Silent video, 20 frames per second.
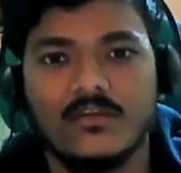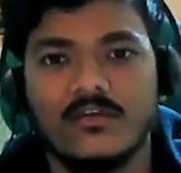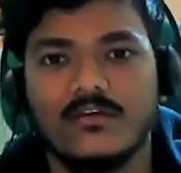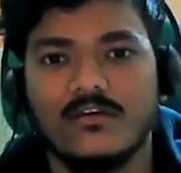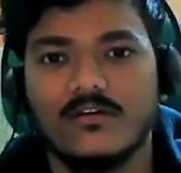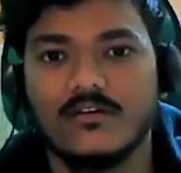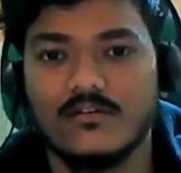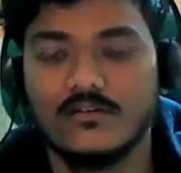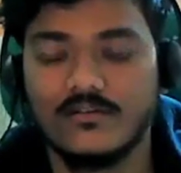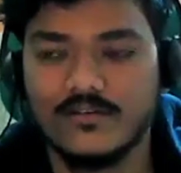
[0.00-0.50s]

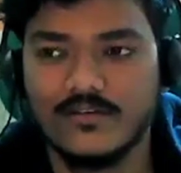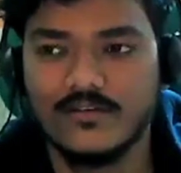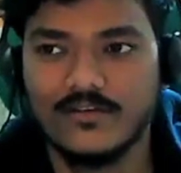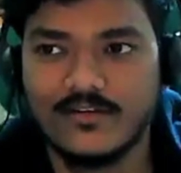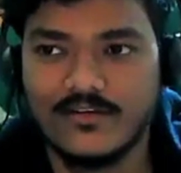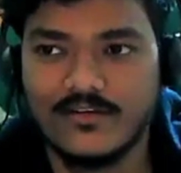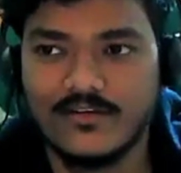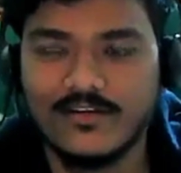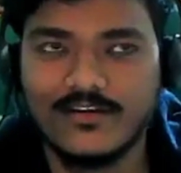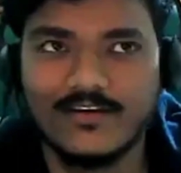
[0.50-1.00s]
Uh,
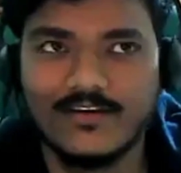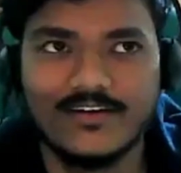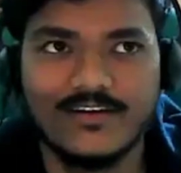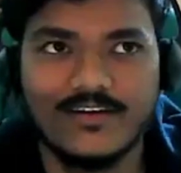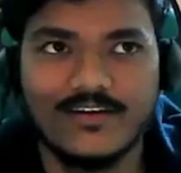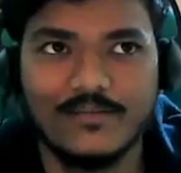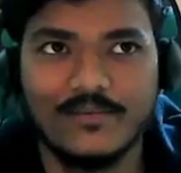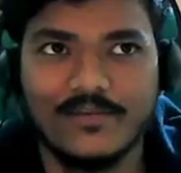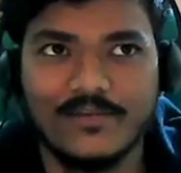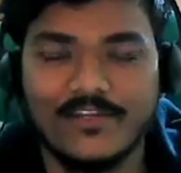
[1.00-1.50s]

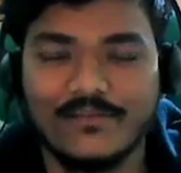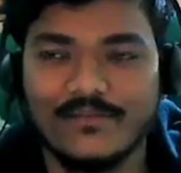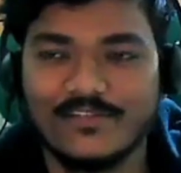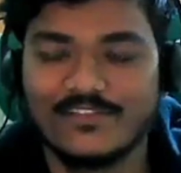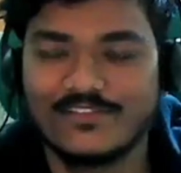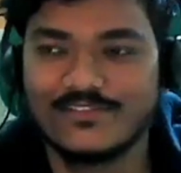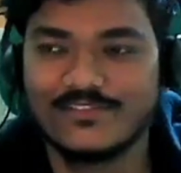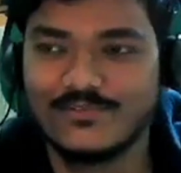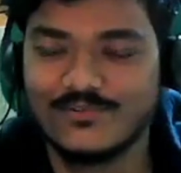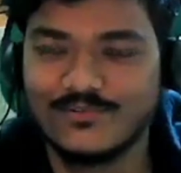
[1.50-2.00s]
I pretty
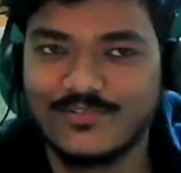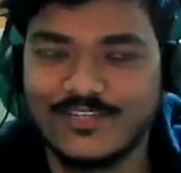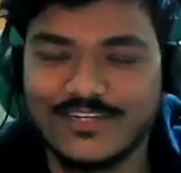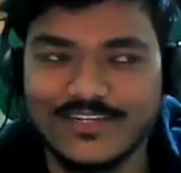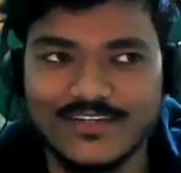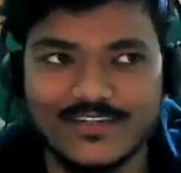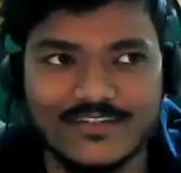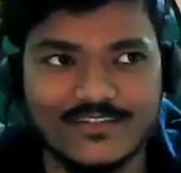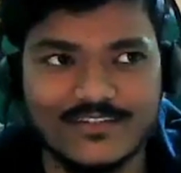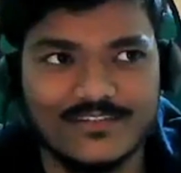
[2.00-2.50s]
much know
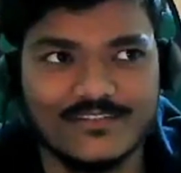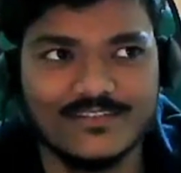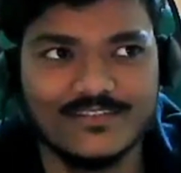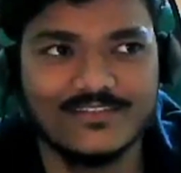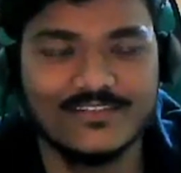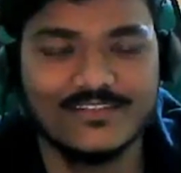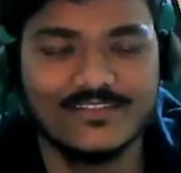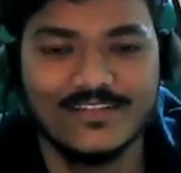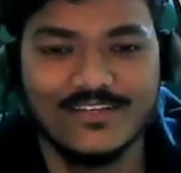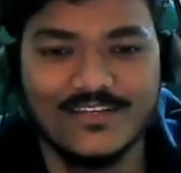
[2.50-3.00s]
that
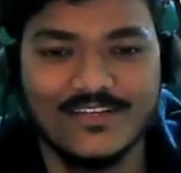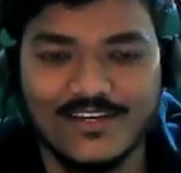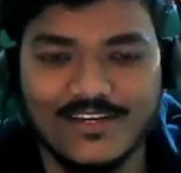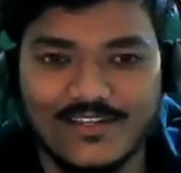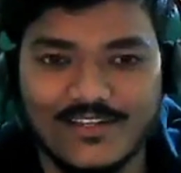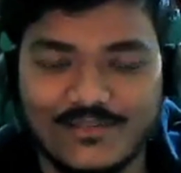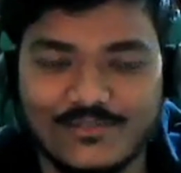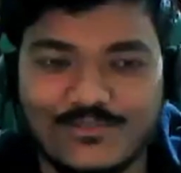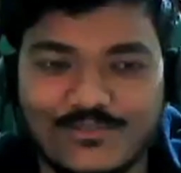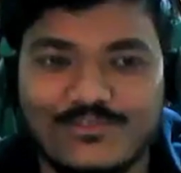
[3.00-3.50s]
I
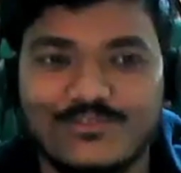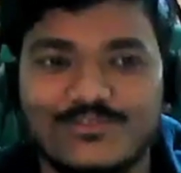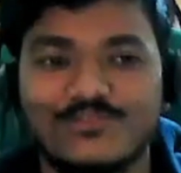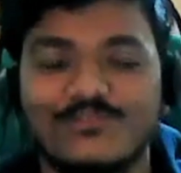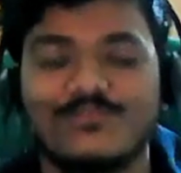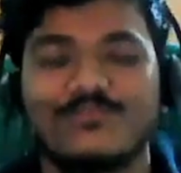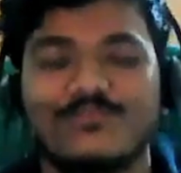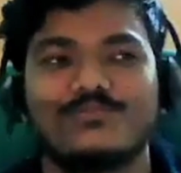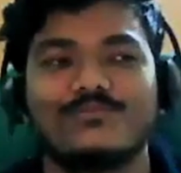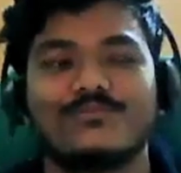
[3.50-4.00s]
used
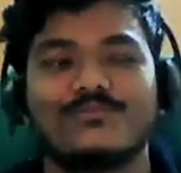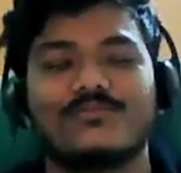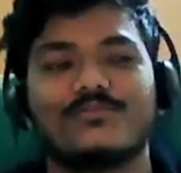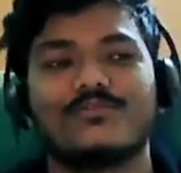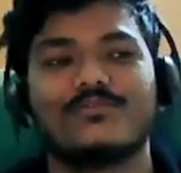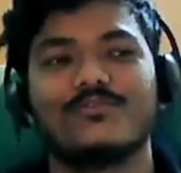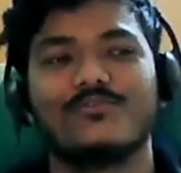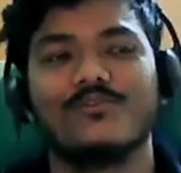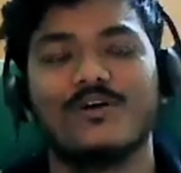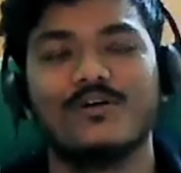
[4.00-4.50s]
to
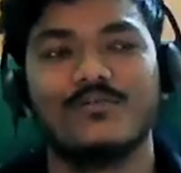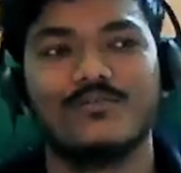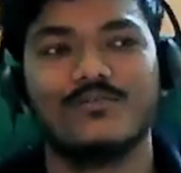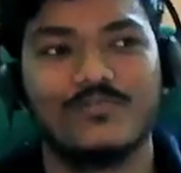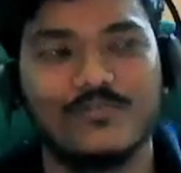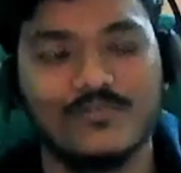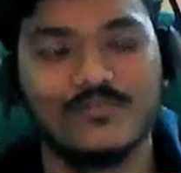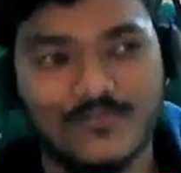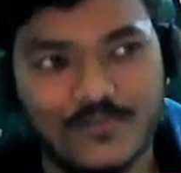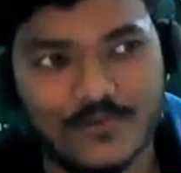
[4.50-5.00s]
go
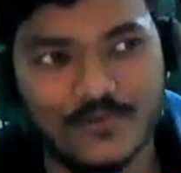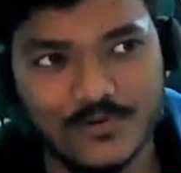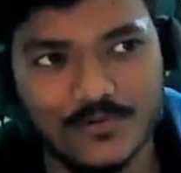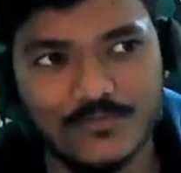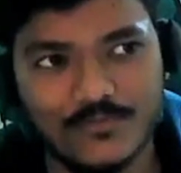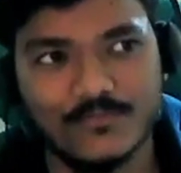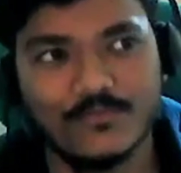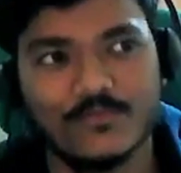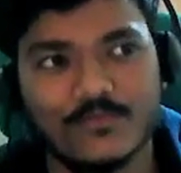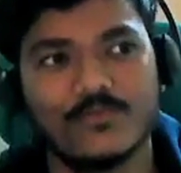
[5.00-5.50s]
out of home
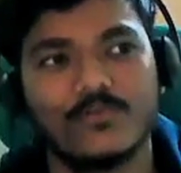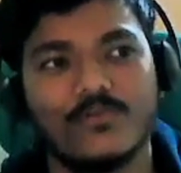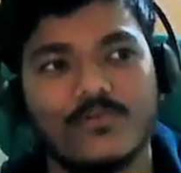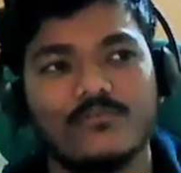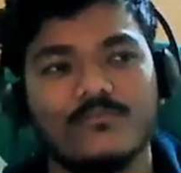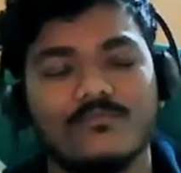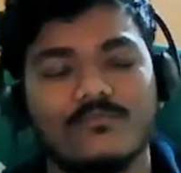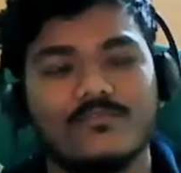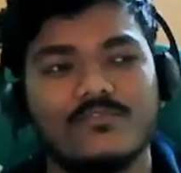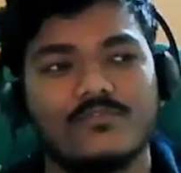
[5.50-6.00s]
for
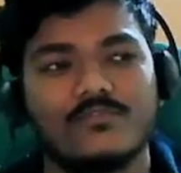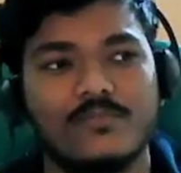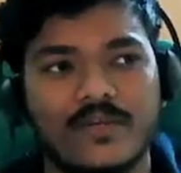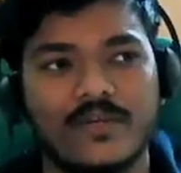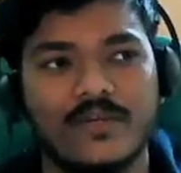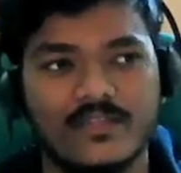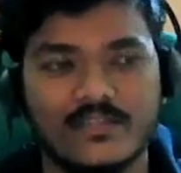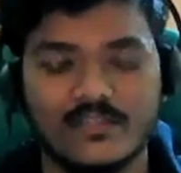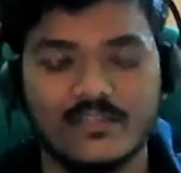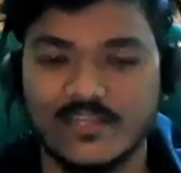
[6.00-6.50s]
home to
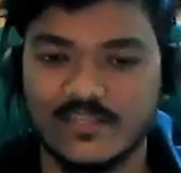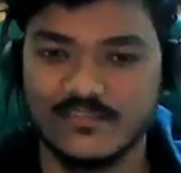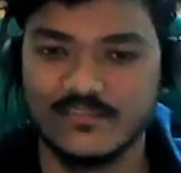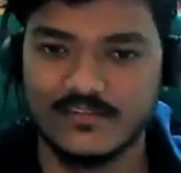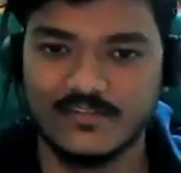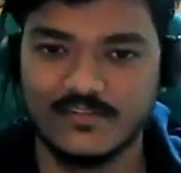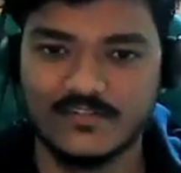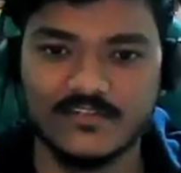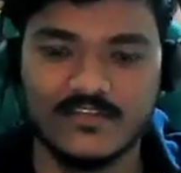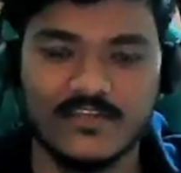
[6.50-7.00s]
buy the
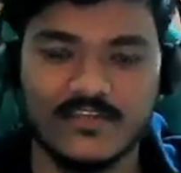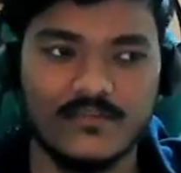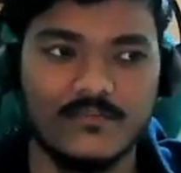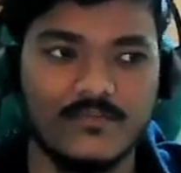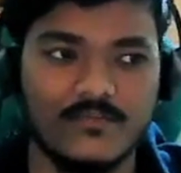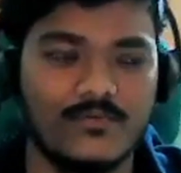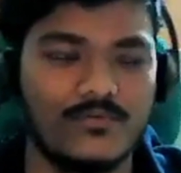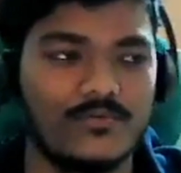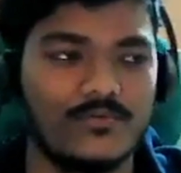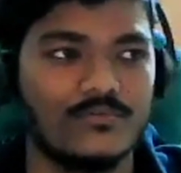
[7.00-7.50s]
cassettes and
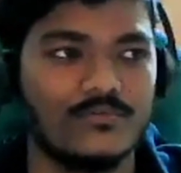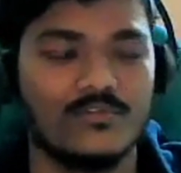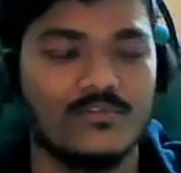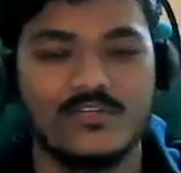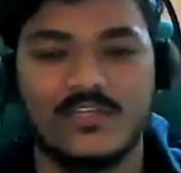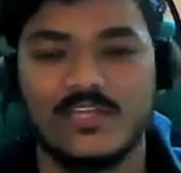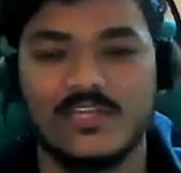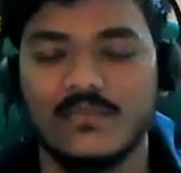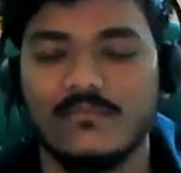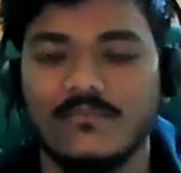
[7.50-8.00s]
borrow the
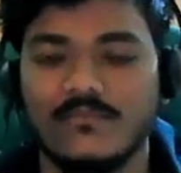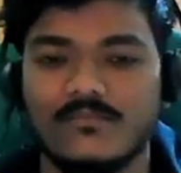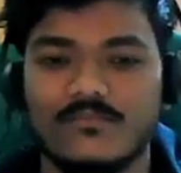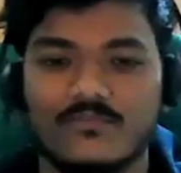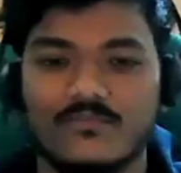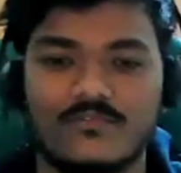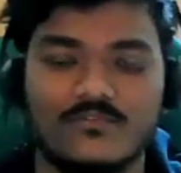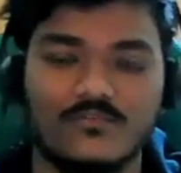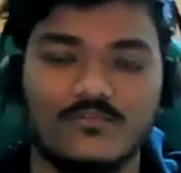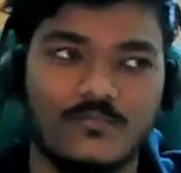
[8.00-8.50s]
games
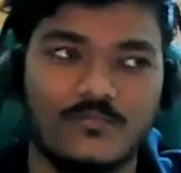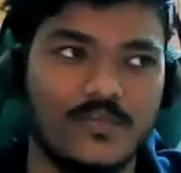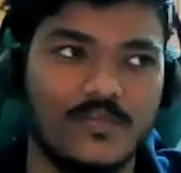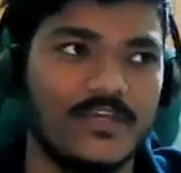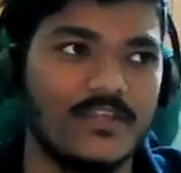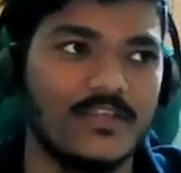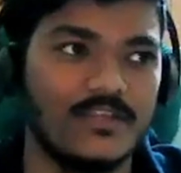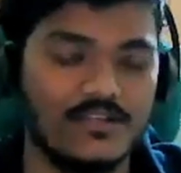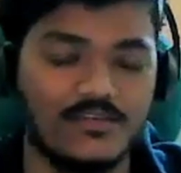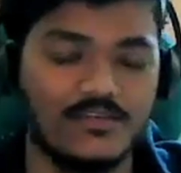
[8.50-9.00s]
to
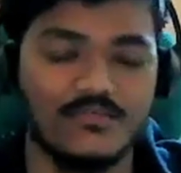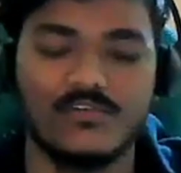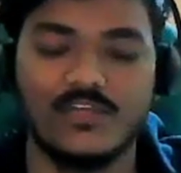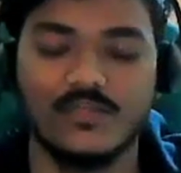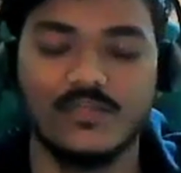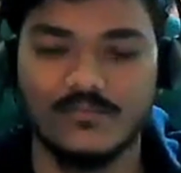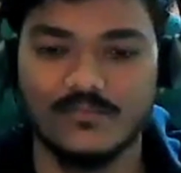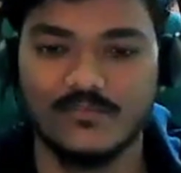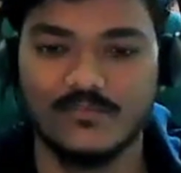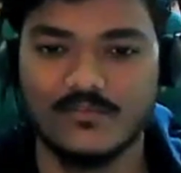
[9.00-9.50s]
play the new
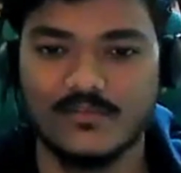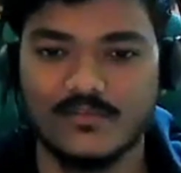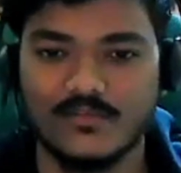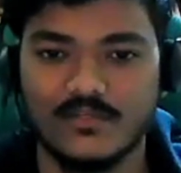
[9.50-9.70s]
games.